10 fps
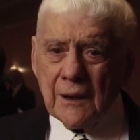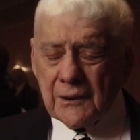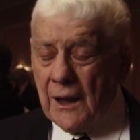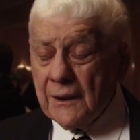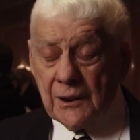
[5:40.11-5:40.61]
I
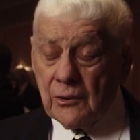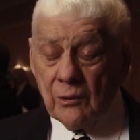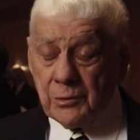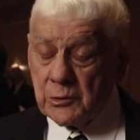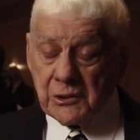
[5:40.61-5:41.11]
didn't
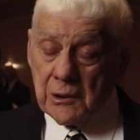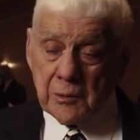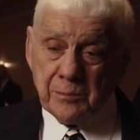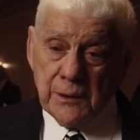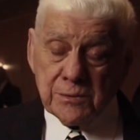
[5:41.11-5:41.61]
know if it was
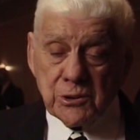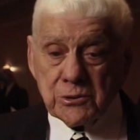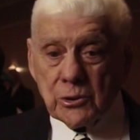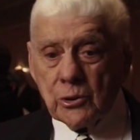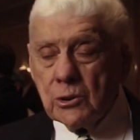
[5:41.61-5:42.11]
going to be
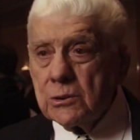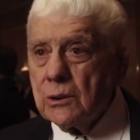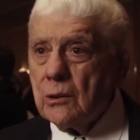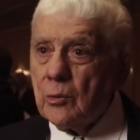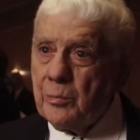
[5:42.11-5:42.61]
to the
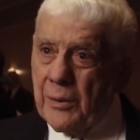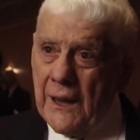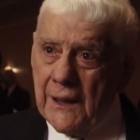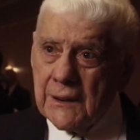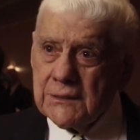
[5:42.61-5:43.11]
good or
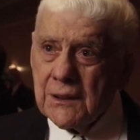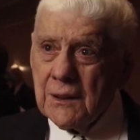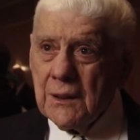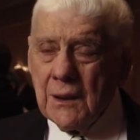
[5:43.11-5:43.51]
bad.